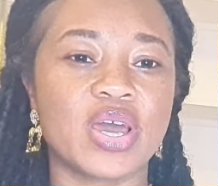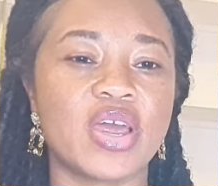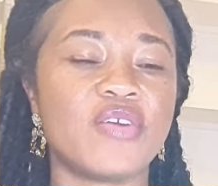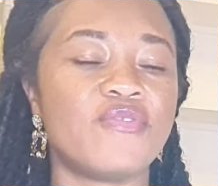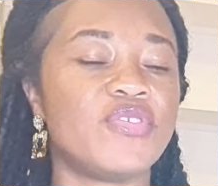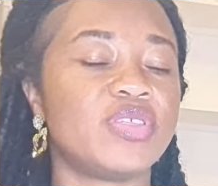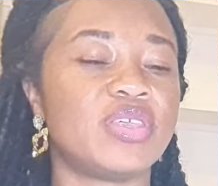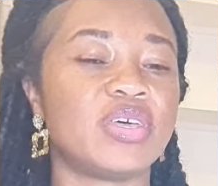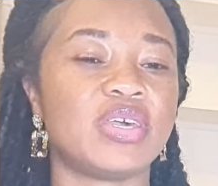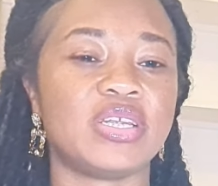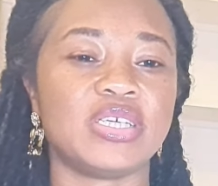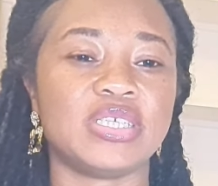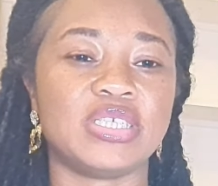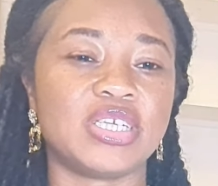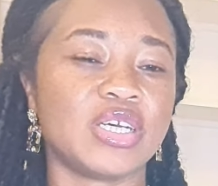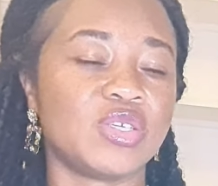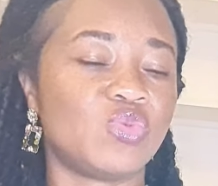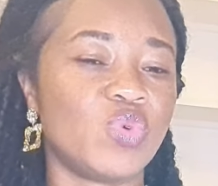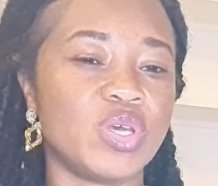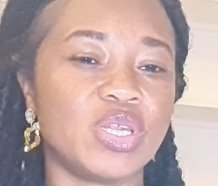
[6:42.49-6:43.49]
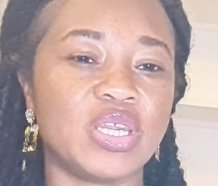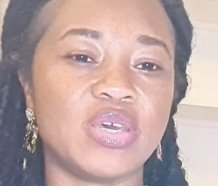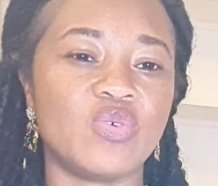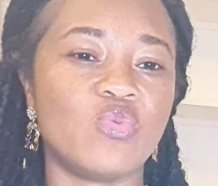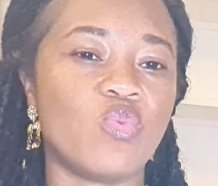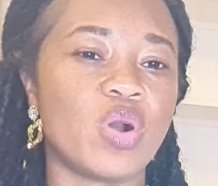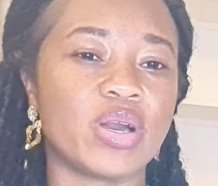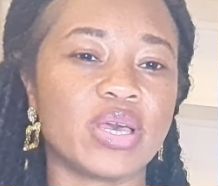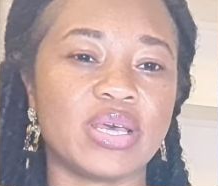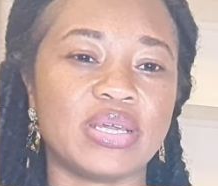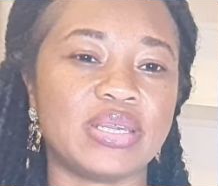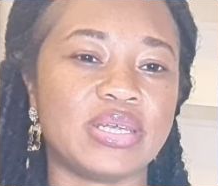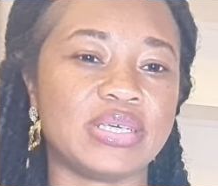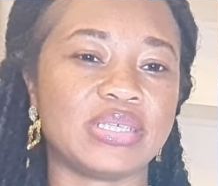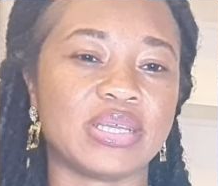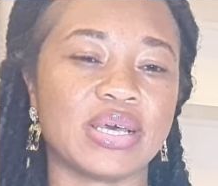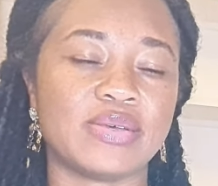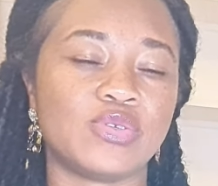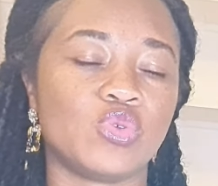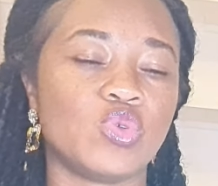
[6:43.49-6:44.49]
Everything is just within walking
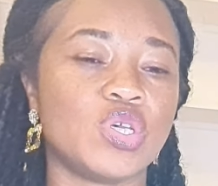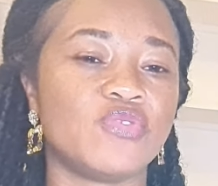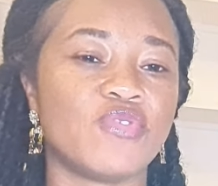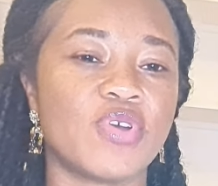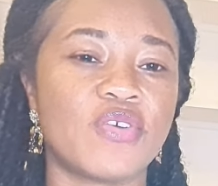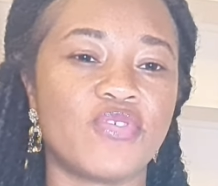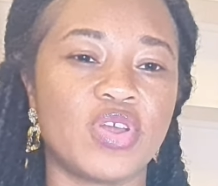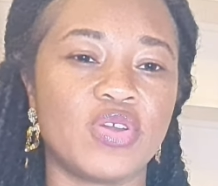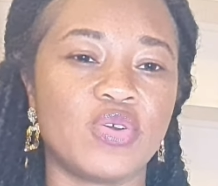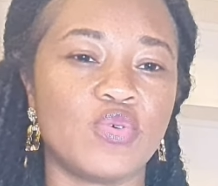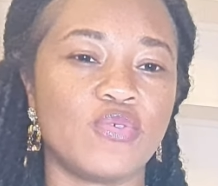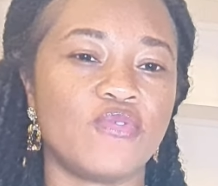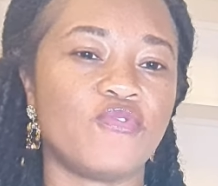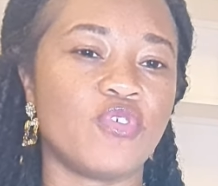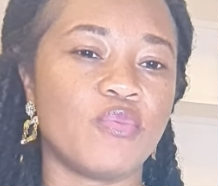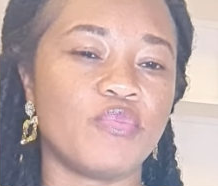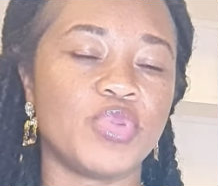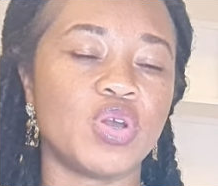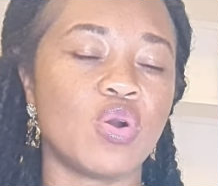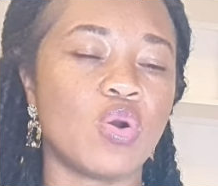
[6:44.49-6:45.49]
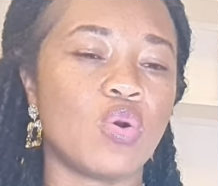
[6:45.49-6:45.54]
distance. So it's very, very good for me.